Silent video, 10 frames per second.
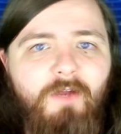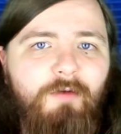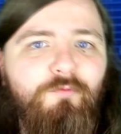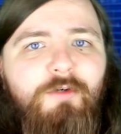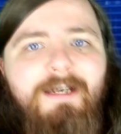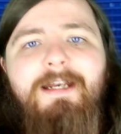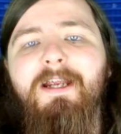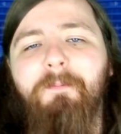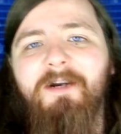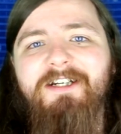I
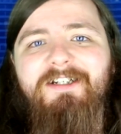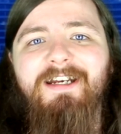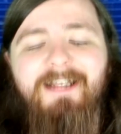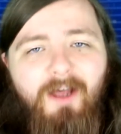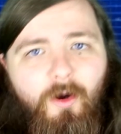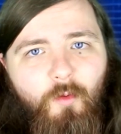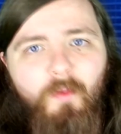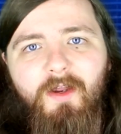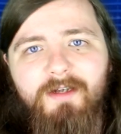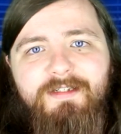really appreciate
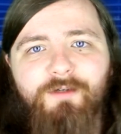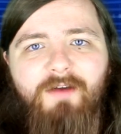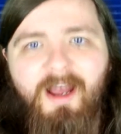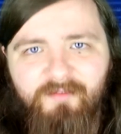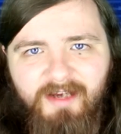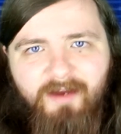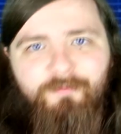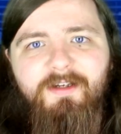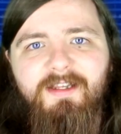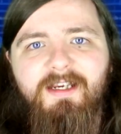the idea of having
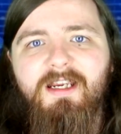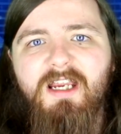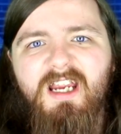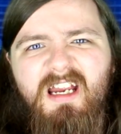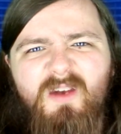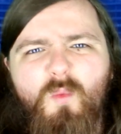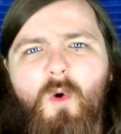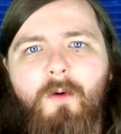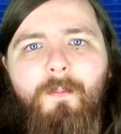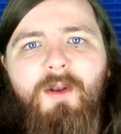everything in
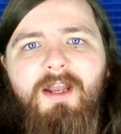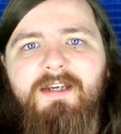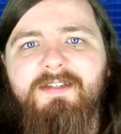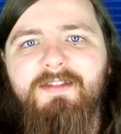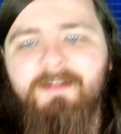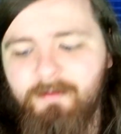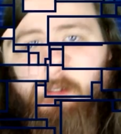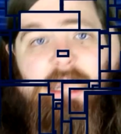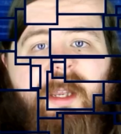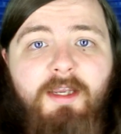one place.
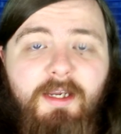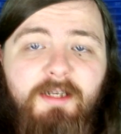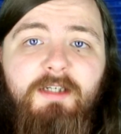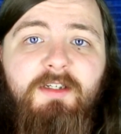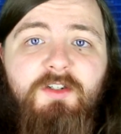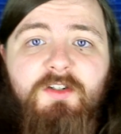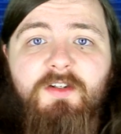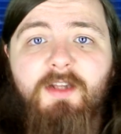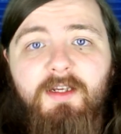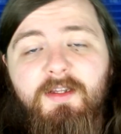In addition
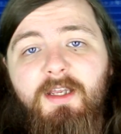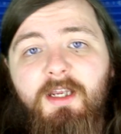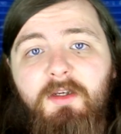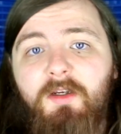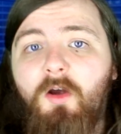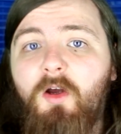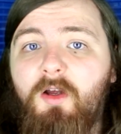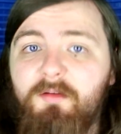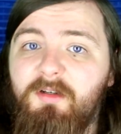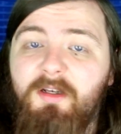to that,
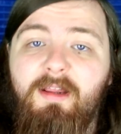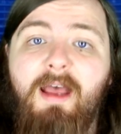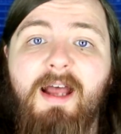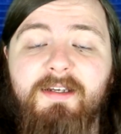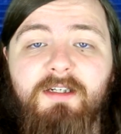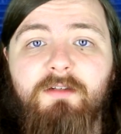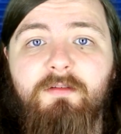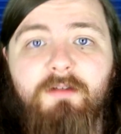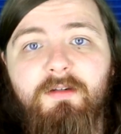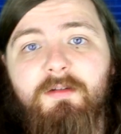they're adding
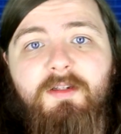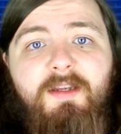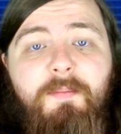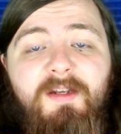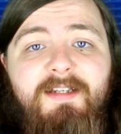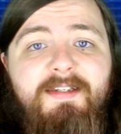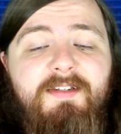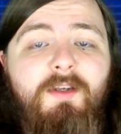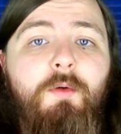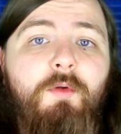the ability
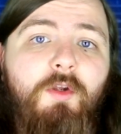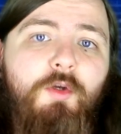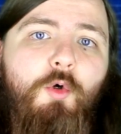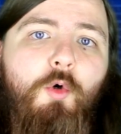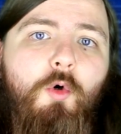so that